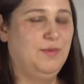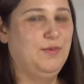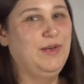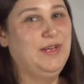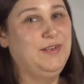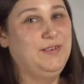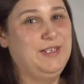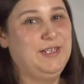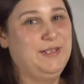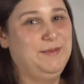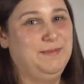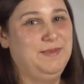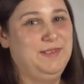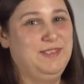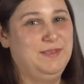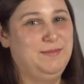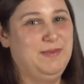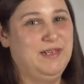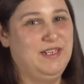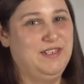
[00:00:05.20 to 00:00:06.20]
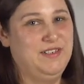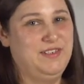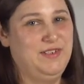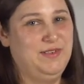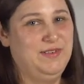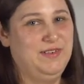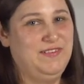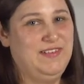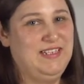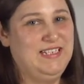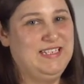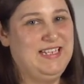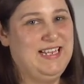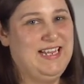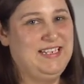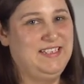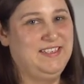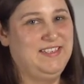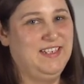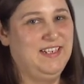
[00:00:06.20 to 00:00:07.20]
Welcome to part 2 of this
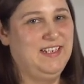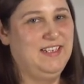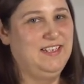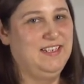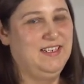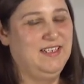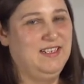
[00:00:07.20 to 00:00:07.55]
lecture.